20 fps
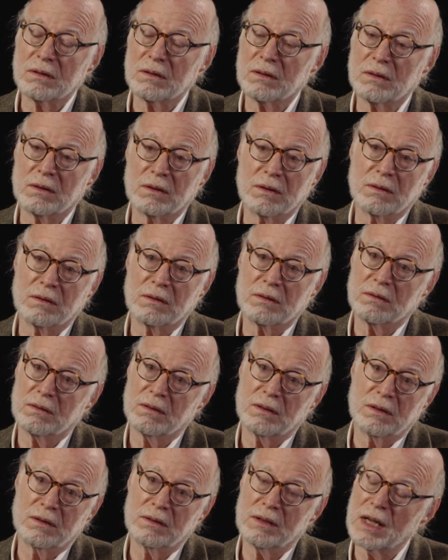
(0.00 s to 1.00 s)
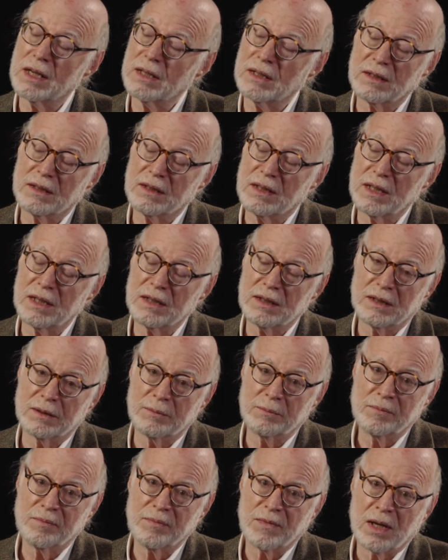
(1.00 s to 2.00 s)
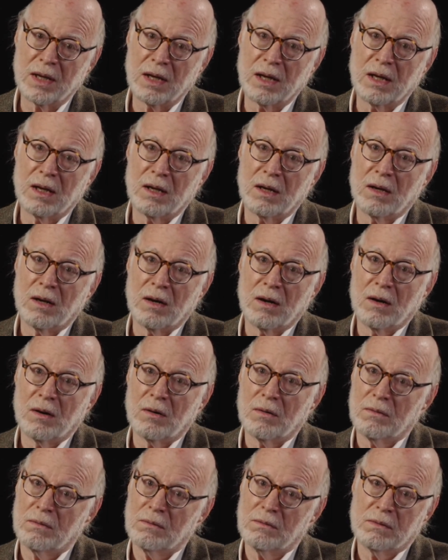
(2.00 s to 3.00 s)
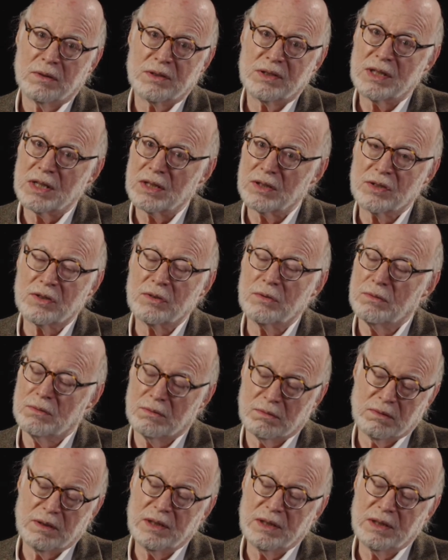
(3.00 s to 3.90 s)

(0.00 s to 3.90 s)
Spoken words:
the United Kingdom was not so